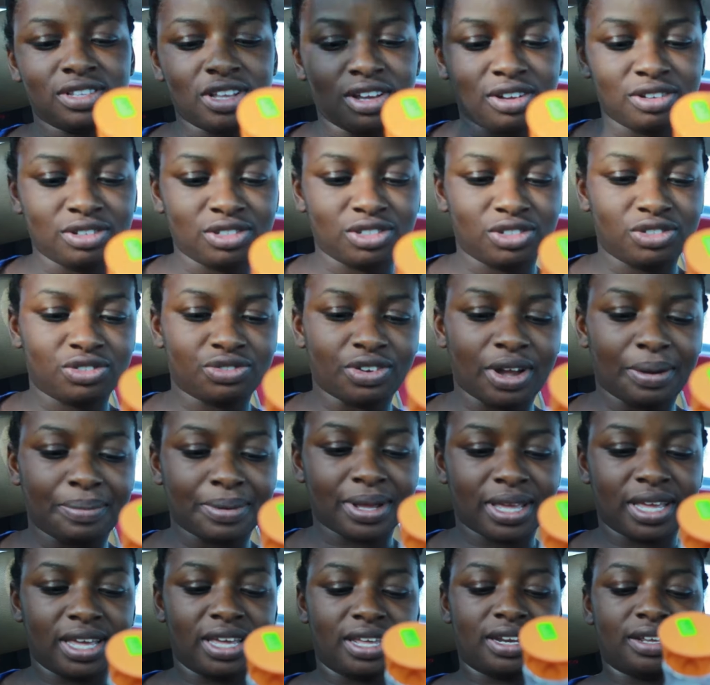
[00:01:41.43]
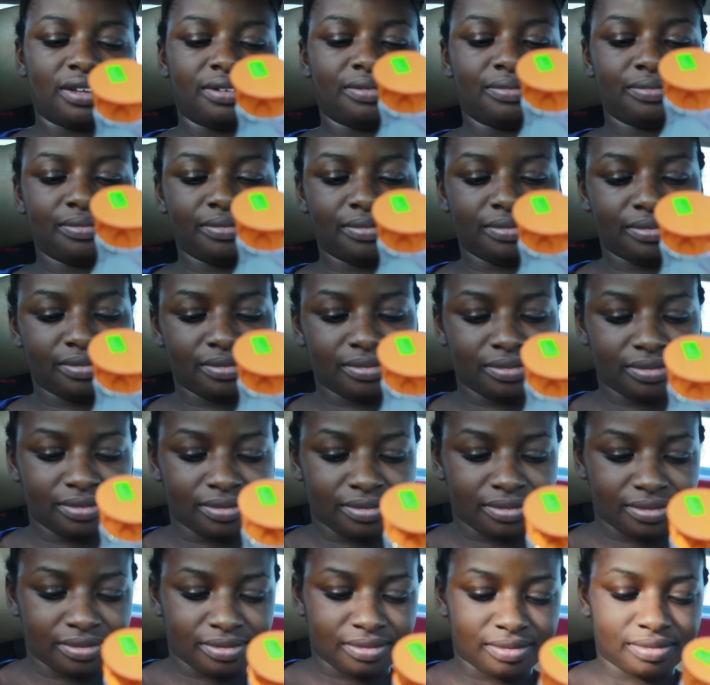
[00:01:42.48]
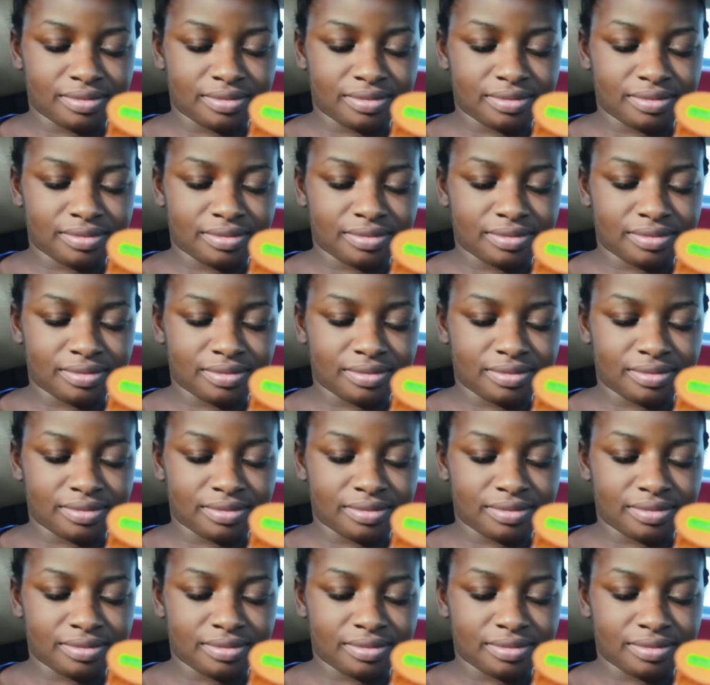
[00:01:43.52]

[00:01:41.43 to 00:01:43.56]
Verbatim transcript: No, Tropicana. That's sugar.